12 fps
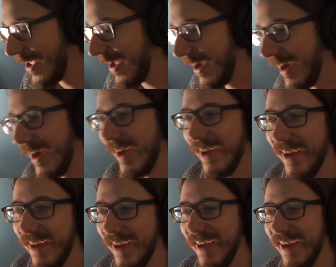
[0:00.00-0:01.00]
No
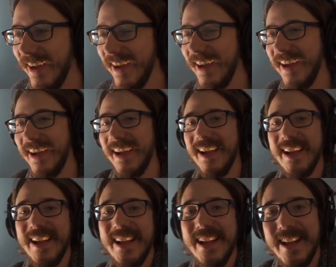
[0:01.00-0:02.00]
fake news here on Hops
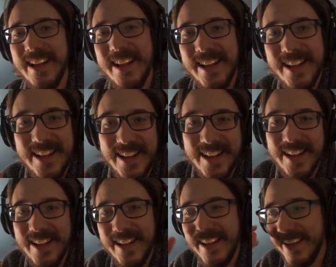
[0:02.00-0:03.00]
and Bros Craft Beer
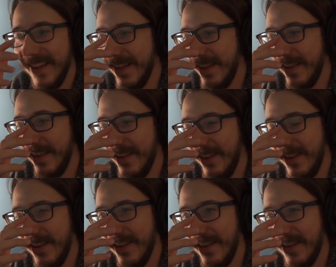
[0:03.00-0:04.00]
101, I guarantee you.